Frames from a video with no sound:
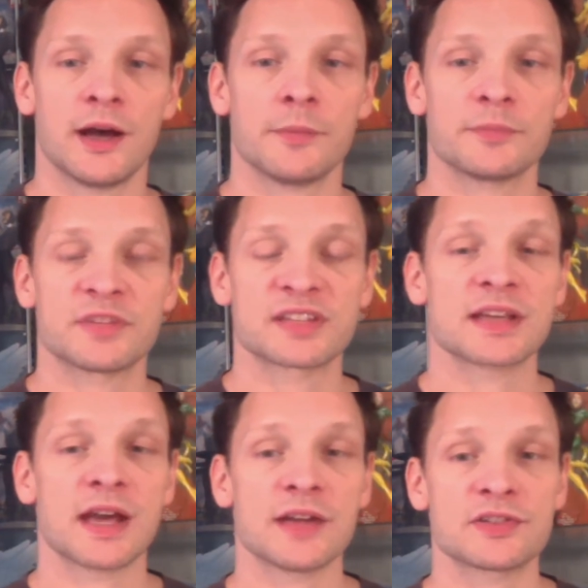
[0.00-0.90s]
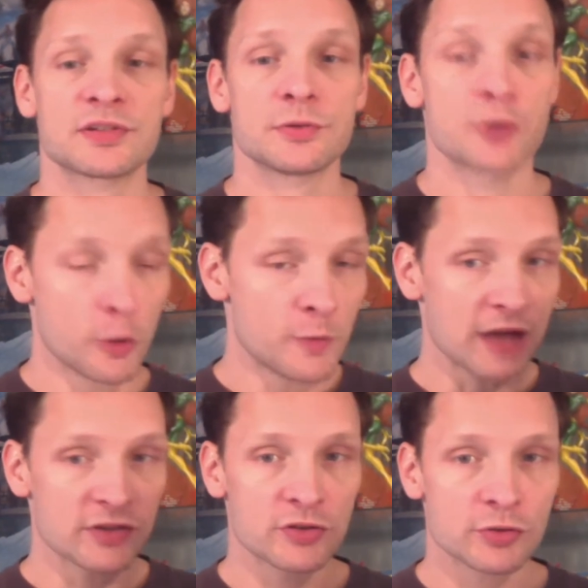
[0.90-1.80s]
decides to go
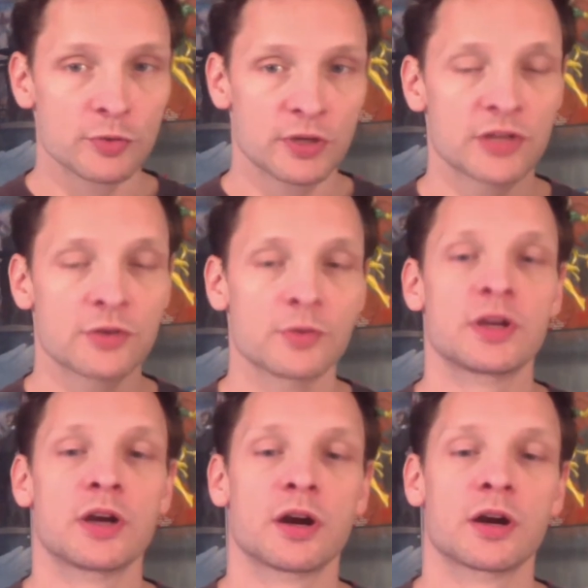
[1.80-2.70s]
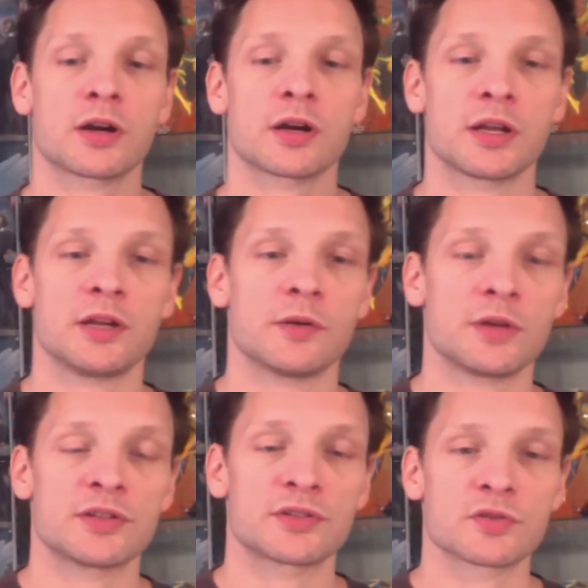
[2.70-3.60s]
back to the Kree. The Kree are,
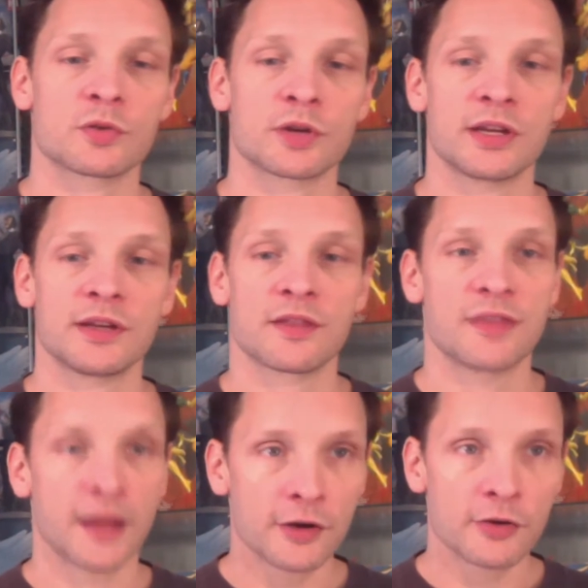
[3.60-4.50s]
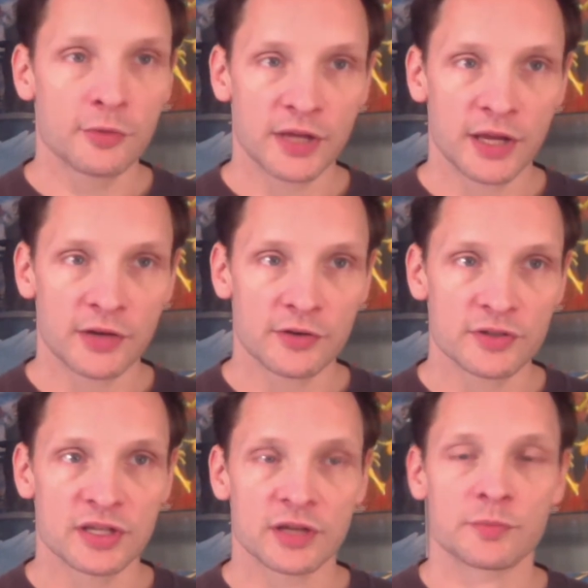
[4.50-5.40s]
in the story, their creators,
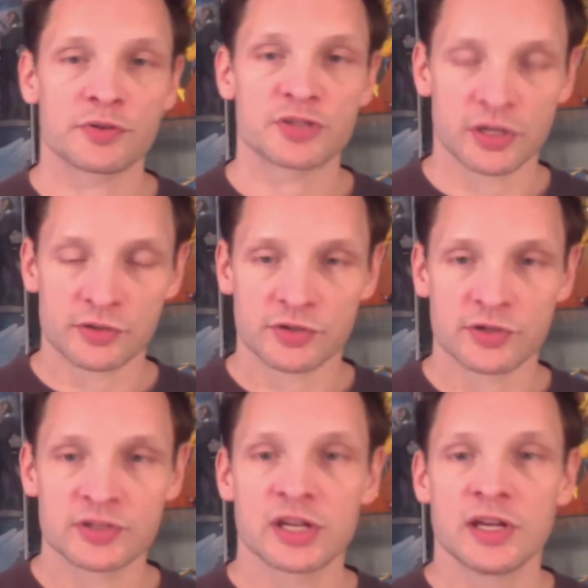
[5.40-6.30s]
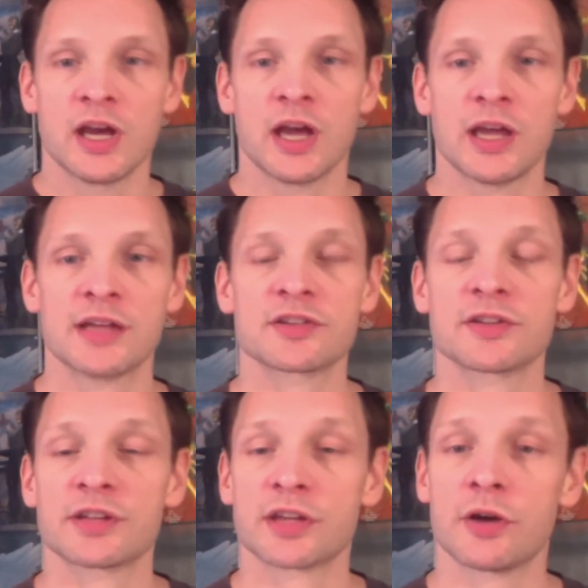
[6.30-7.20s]
their progenitors. And so
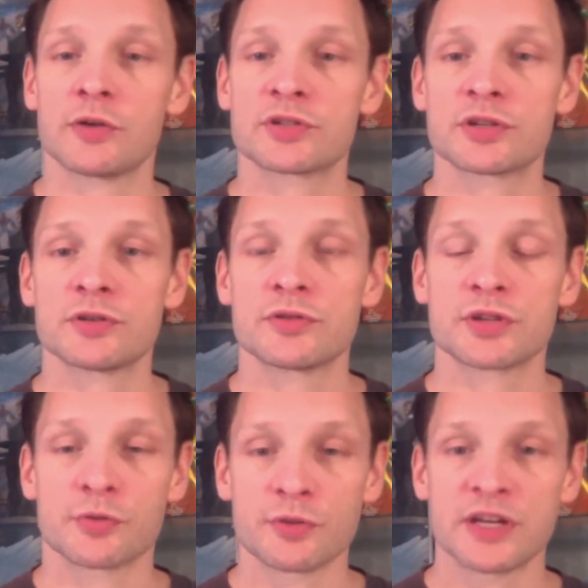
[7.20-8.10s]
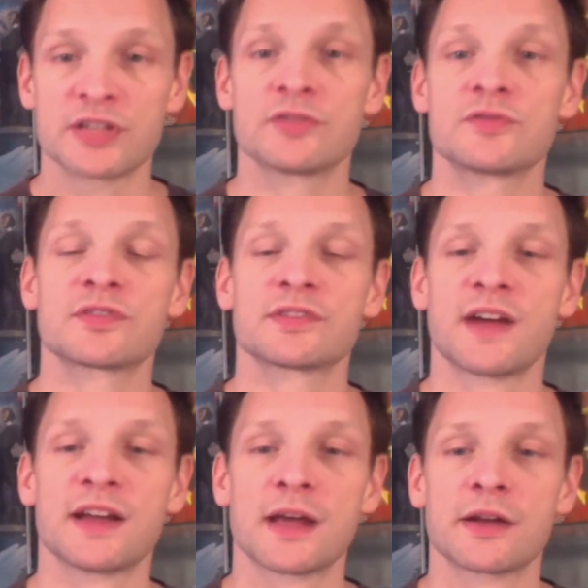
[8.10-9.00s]
they go to the Kree to
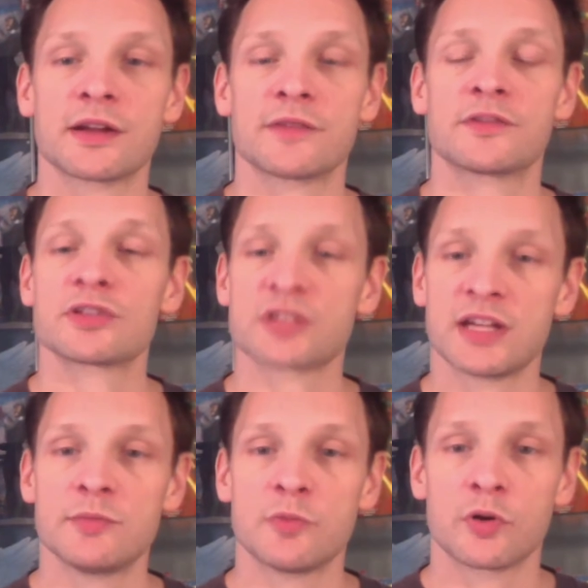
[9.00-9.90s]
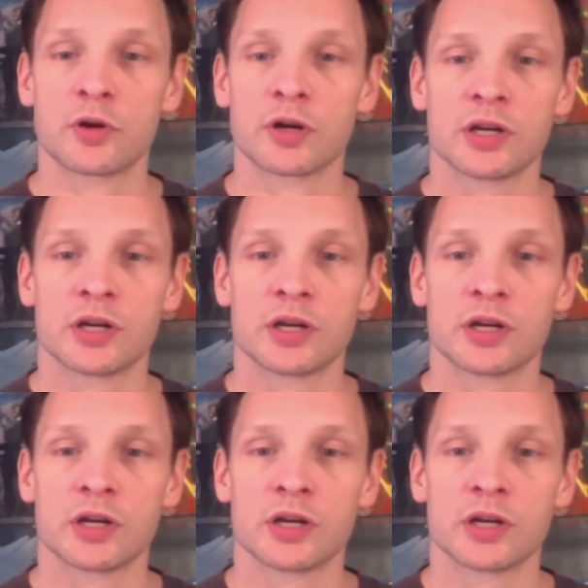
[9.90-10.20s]
find out if there's any more